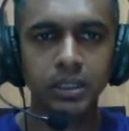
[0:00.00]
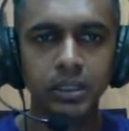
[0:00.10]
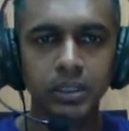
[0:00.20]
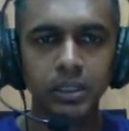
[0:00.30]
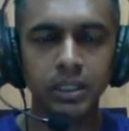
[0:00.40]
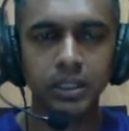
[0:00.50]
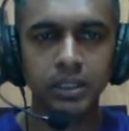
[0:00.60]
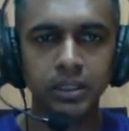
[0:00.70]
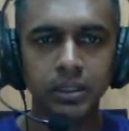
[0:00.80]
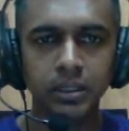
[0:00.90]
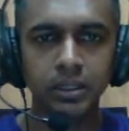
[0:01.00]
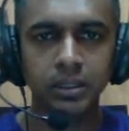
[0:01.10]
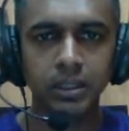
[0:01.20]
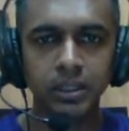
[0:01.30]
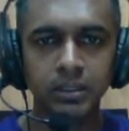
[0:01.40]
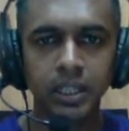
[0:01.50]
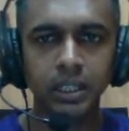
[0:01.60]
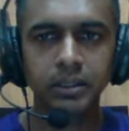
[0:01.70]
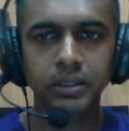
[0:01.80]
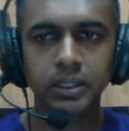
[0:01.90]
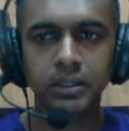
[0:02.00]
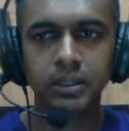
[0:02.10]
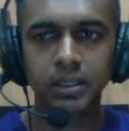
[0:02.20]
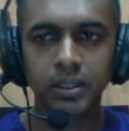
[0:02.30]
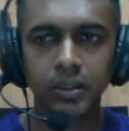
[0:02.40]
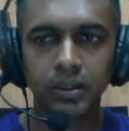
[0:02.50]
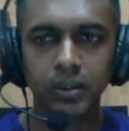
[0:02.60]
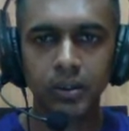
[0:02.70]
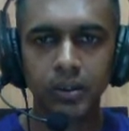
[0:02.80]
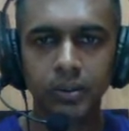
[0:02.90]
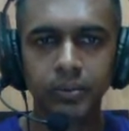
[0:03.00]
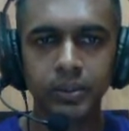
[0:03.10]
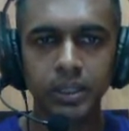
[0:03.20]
the statistics of